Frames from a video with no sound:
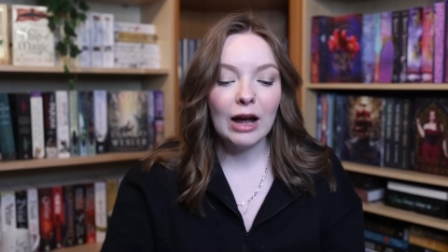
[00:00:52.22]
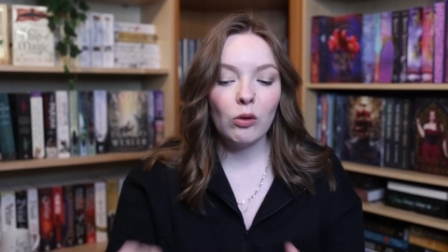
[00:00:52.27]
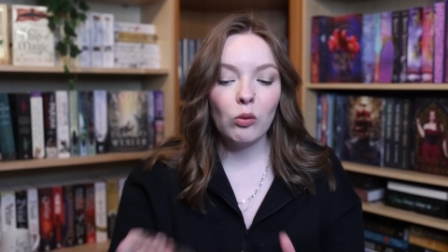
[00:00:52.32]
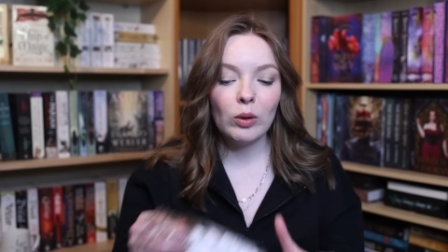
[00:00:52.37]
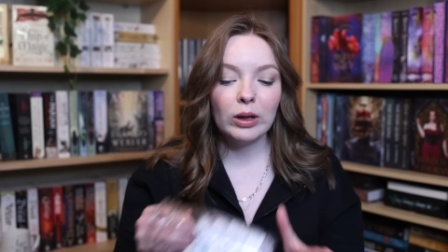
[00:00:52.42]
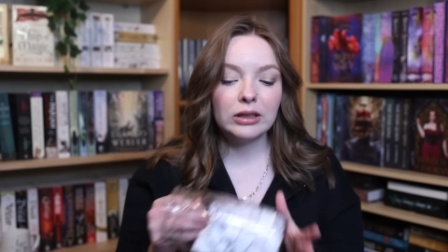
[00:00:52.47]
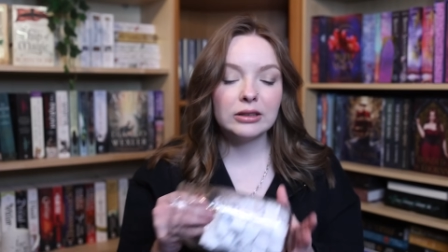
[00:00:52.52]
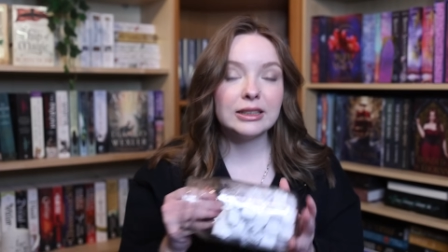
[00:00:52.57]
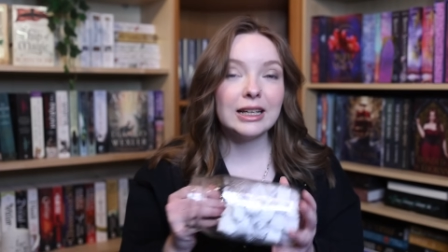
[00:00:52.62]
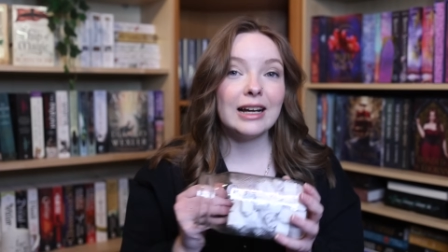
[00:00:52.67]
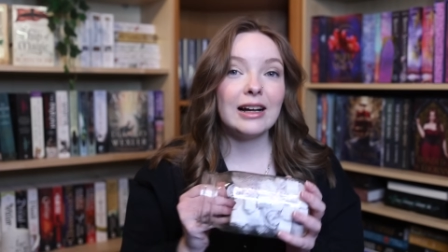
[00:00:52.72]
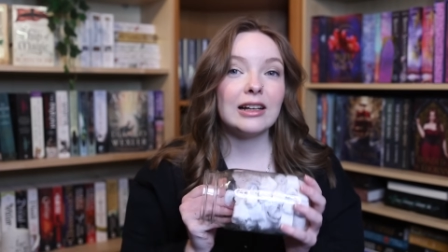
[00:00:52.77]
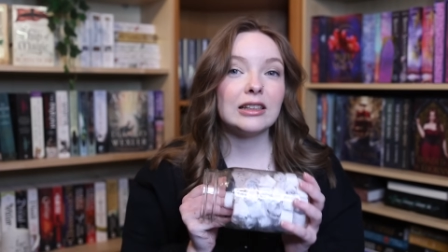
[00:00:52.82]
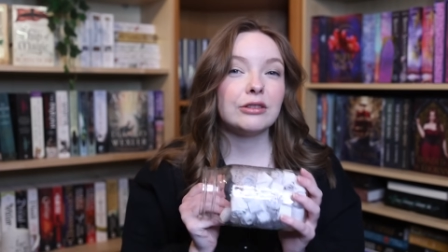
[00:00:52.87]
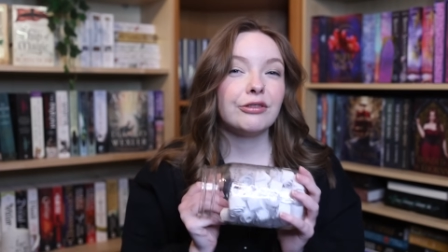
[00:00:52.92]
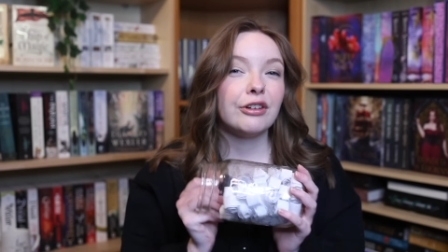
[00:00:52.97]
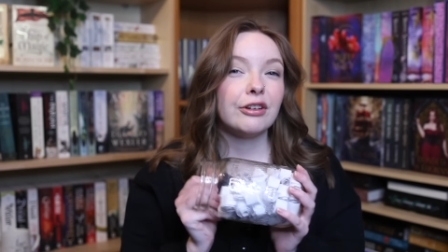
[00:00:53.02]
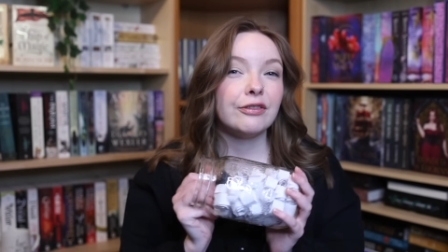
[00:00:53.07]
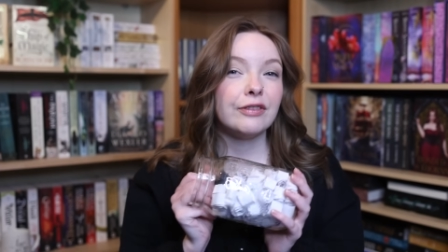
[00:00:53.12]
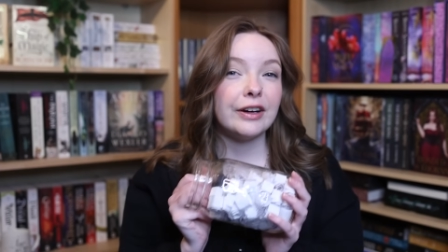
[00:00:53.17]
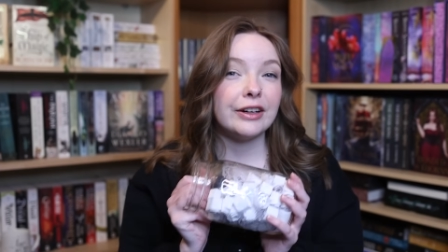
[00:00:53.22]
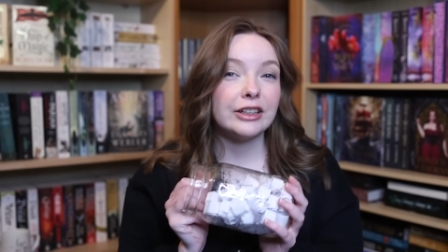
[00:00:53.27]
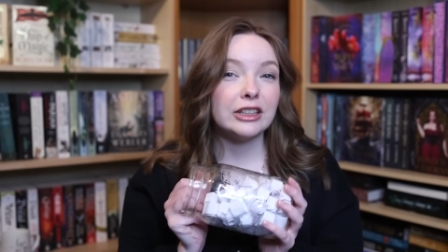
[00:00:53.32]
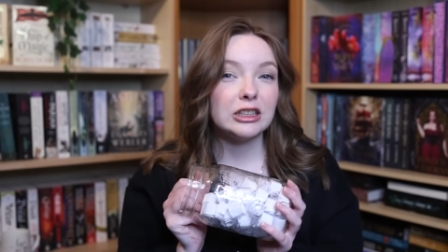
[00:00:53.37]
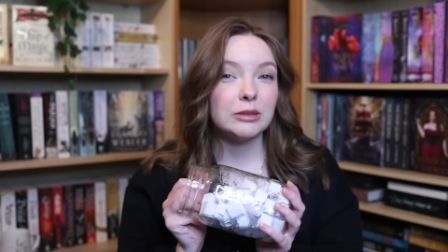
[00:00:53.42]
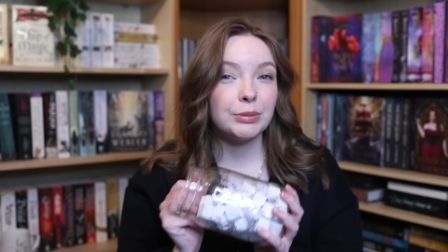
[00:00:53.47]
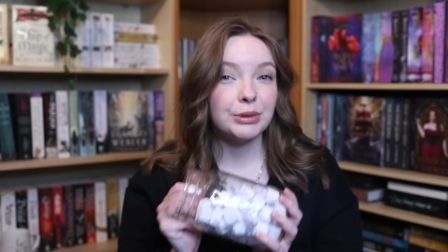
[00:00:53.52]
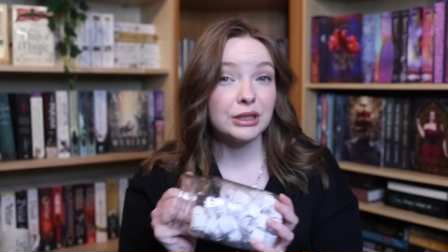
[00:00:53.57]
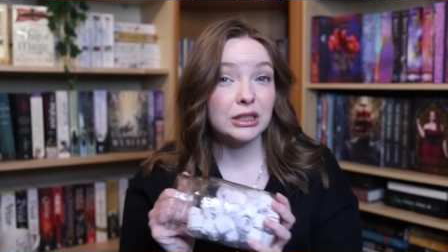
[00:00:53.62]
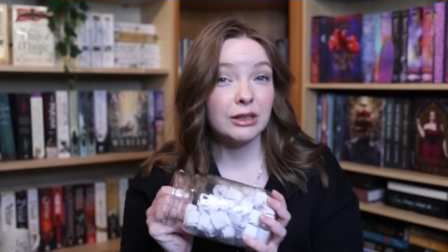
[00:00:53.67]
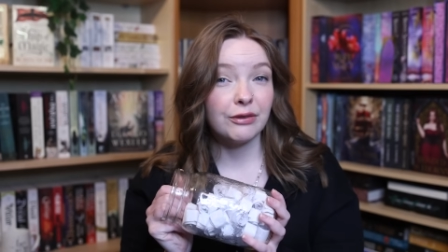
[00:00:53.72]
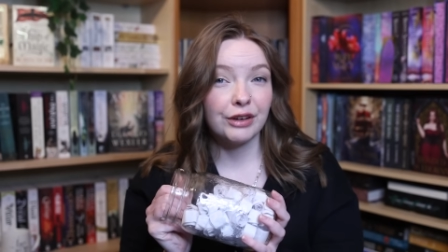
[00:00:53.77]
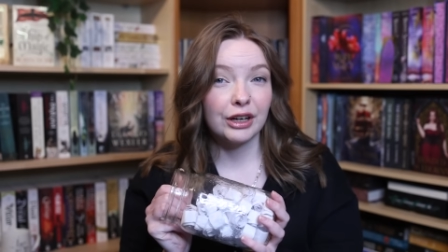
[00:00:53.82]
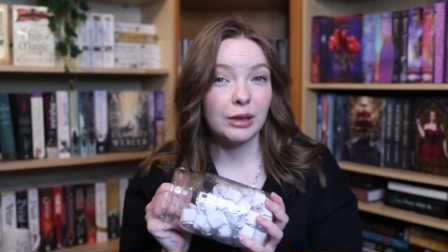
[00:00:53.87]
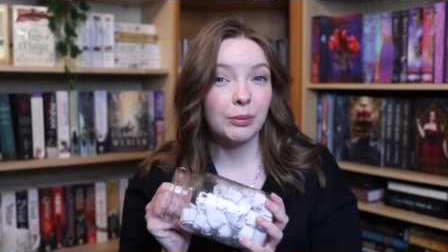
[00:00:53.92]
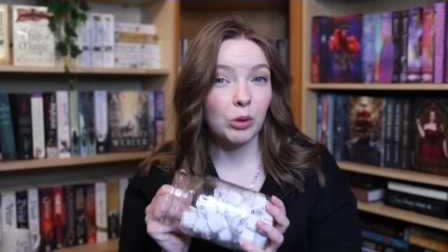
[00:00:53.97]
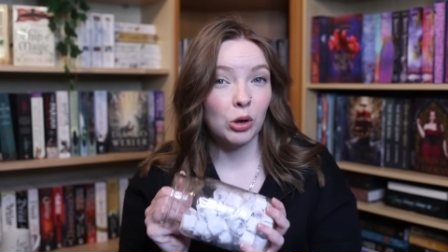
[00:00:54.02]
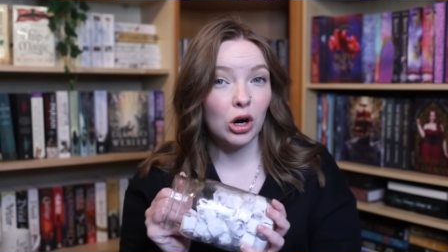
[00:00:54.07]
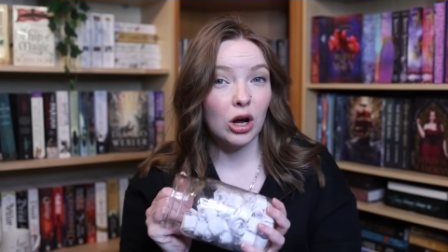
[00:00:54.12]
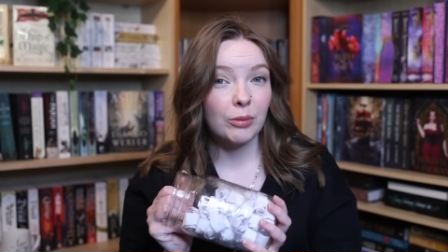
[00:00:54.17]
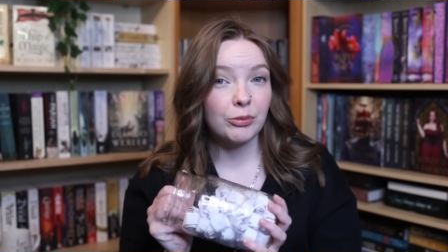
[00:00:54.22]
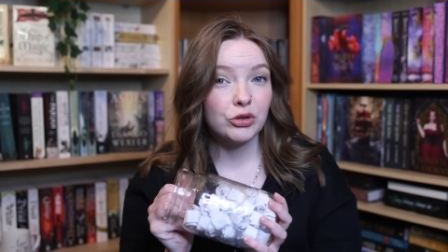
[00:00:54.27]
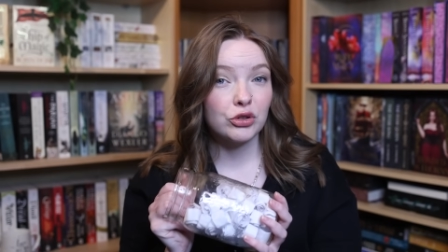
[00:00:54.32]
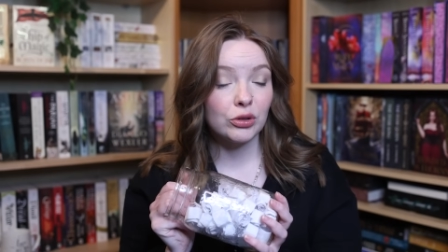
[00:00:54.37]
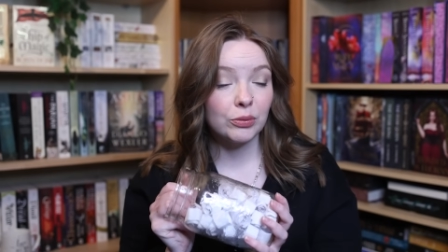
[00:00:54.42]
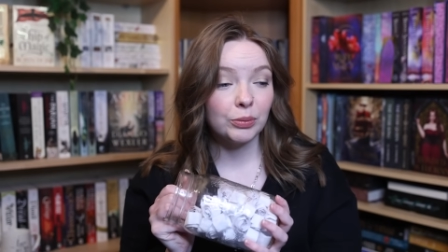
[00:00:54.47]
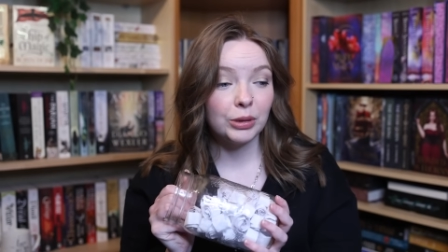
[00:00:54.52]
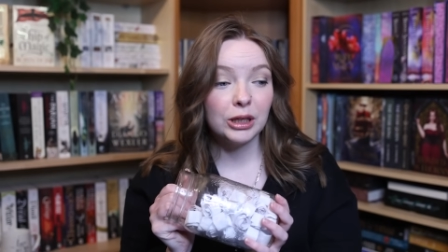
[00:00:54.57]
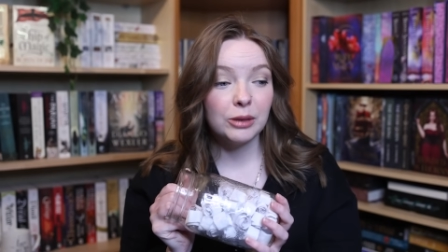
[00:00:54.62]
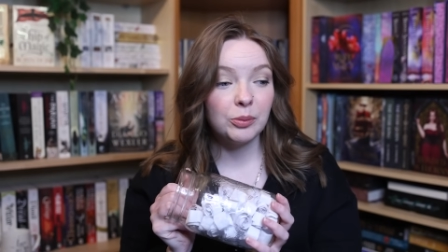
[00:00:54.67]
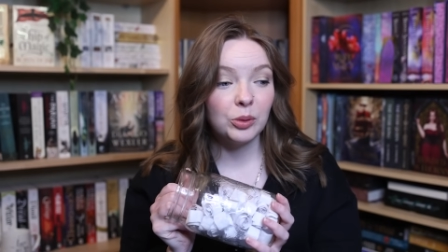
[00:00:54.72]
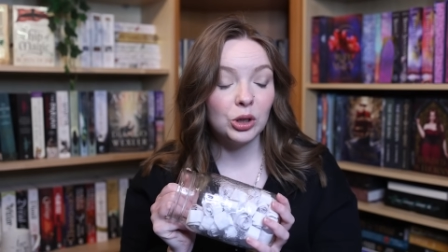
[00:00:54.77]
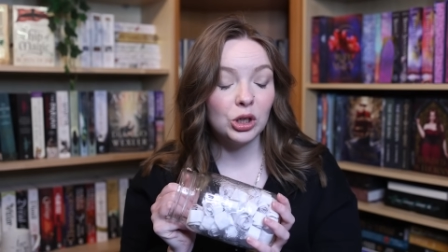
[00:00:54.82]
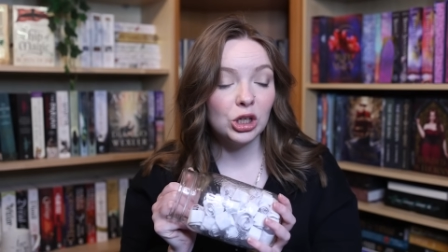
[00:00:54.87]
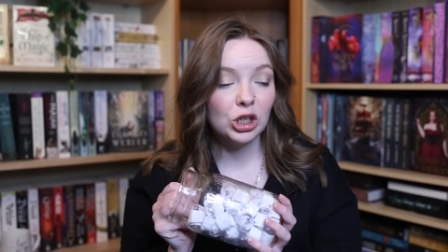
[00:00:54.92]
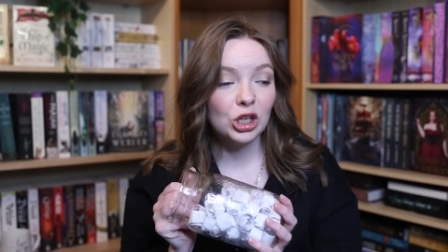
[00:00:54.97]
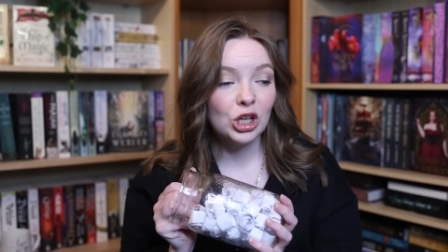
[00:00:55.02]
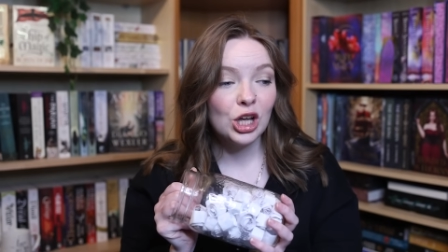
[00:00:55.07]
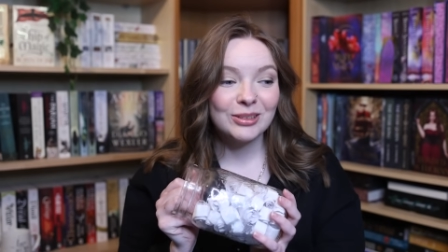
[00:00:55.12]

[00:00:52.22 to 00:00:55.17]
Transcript: I will say I asked for very specific prompts from people,